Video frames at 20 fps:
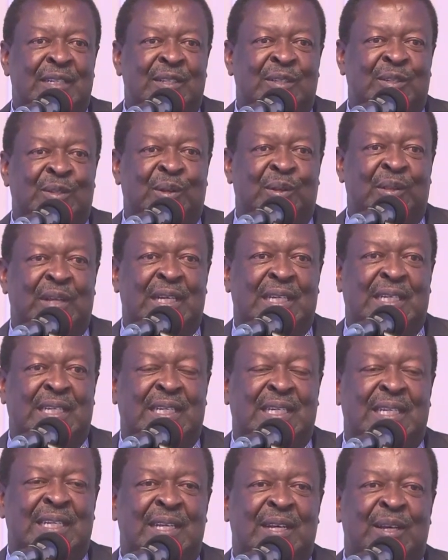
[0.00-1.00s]
so that
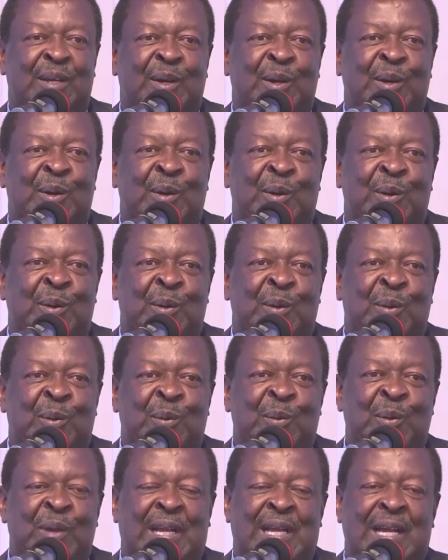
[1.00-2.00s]
we